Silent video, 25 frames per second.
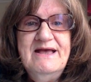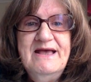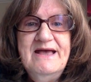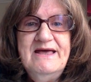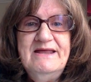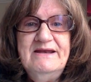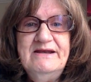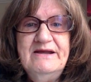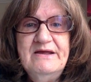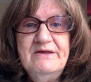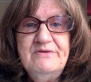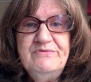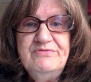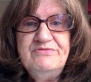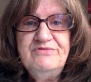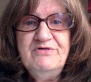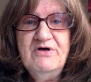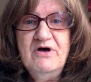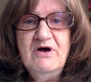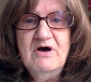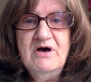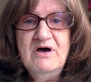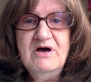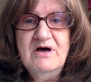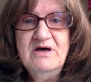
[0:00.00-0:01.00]
And I
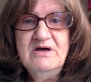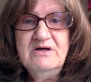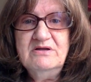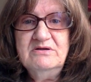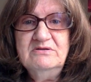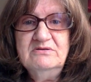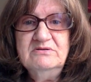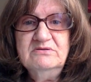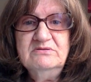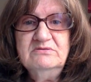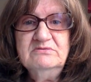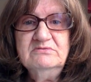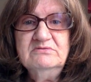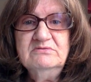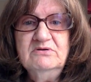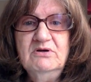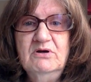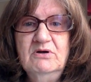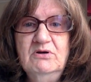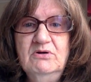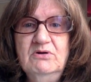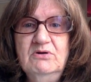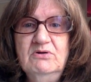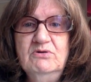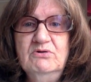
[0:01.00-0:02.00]
thought,
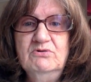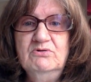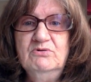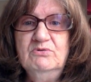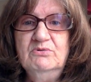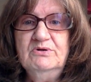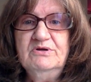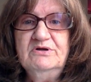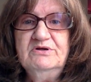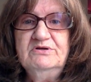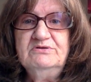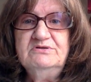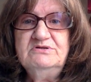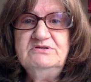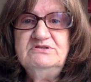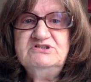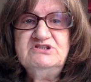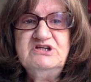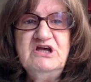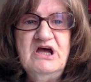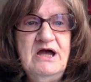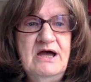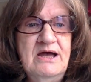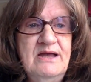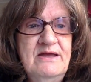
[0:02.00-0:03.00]
oh, a good
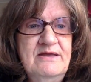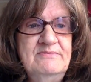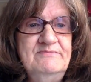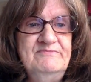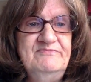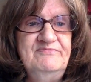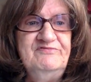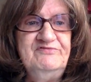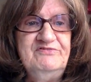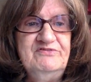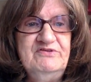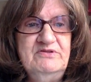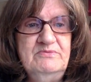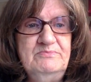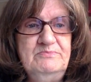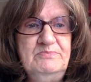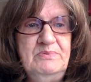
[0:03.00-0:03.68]
time for the